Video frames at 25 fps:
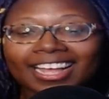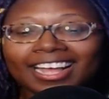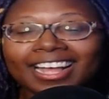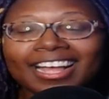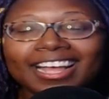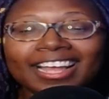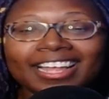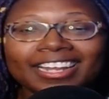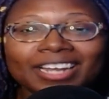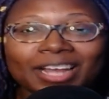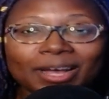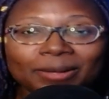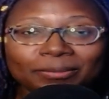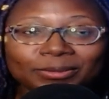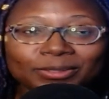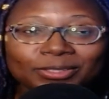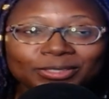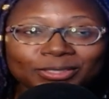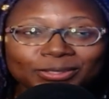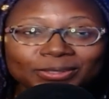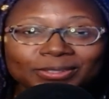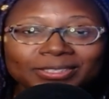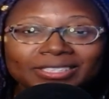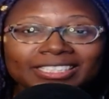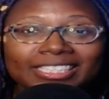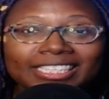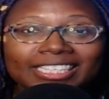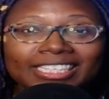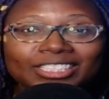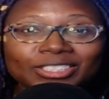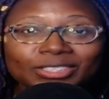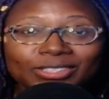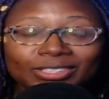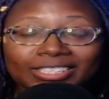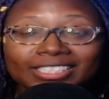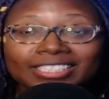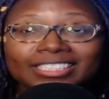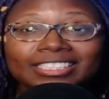an opportunity
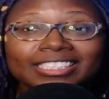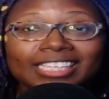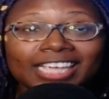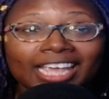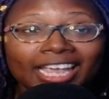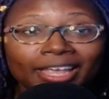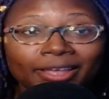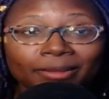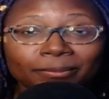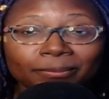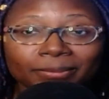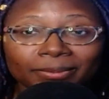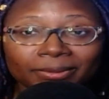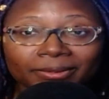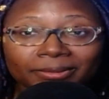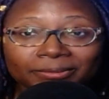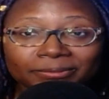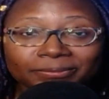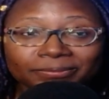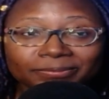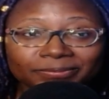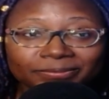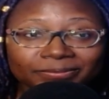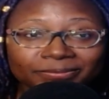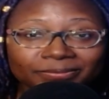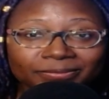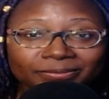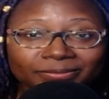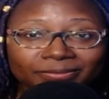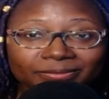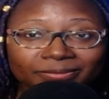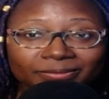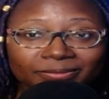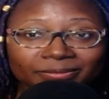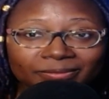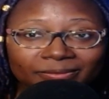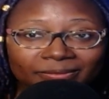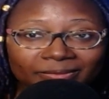to escape.
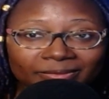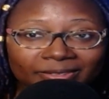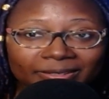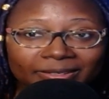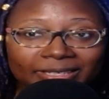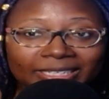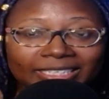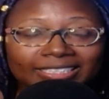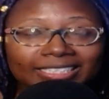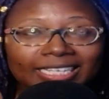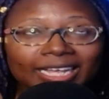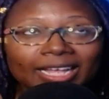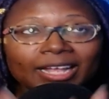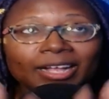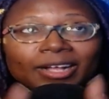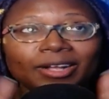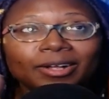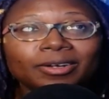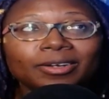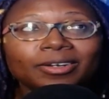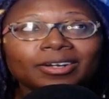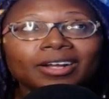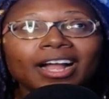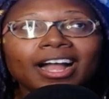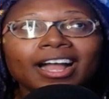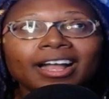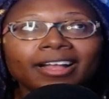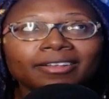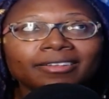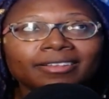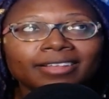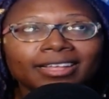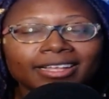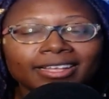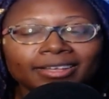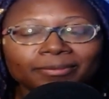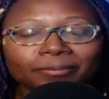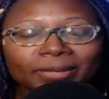Because
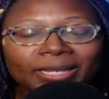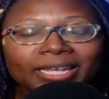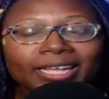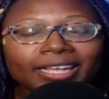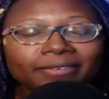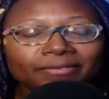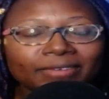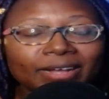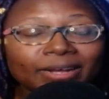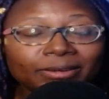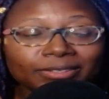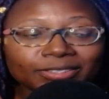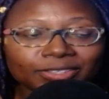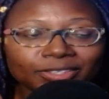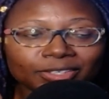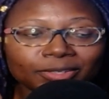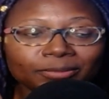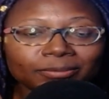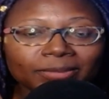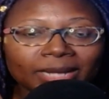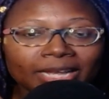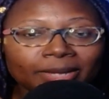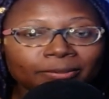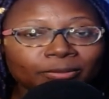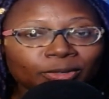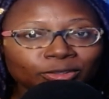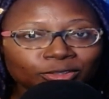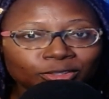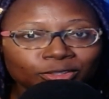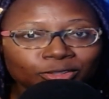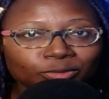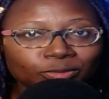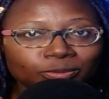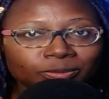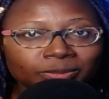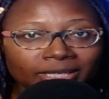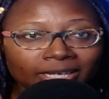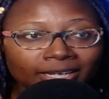if I was her, my
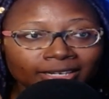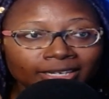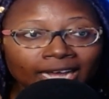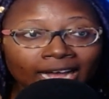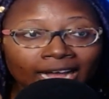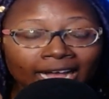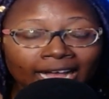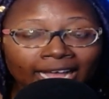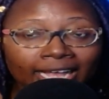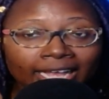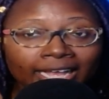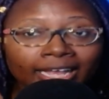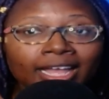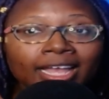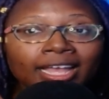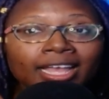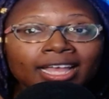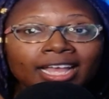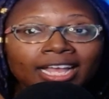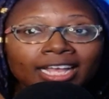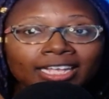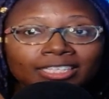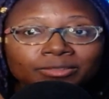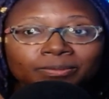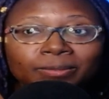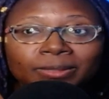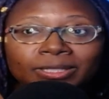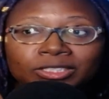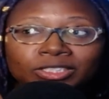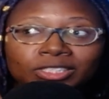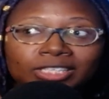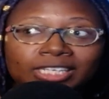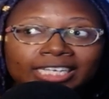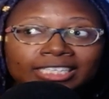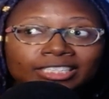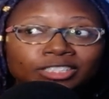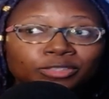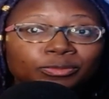emotions would be on high,
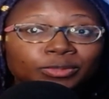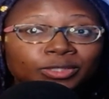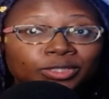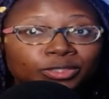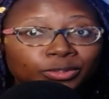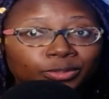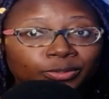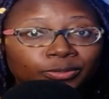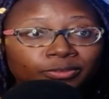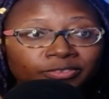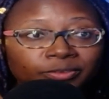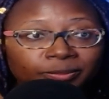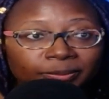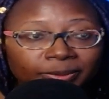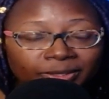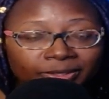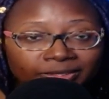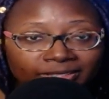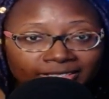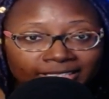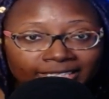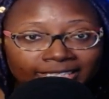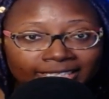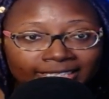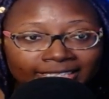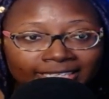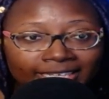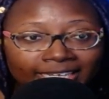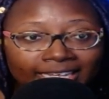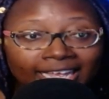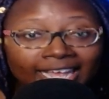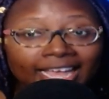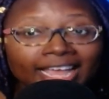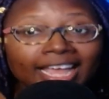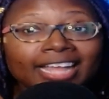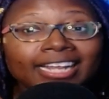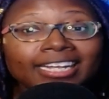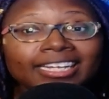especially as a reserved person,
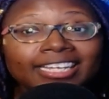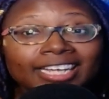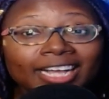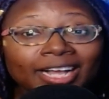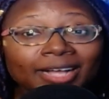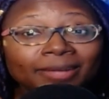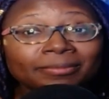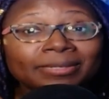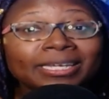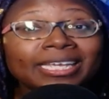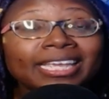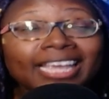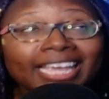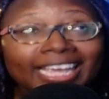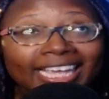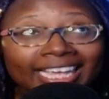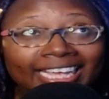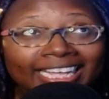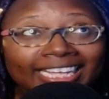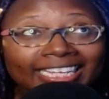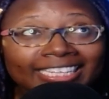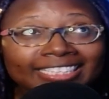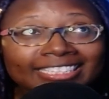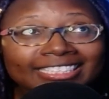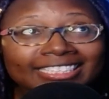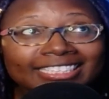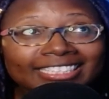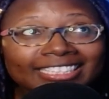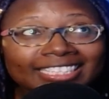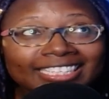and coming in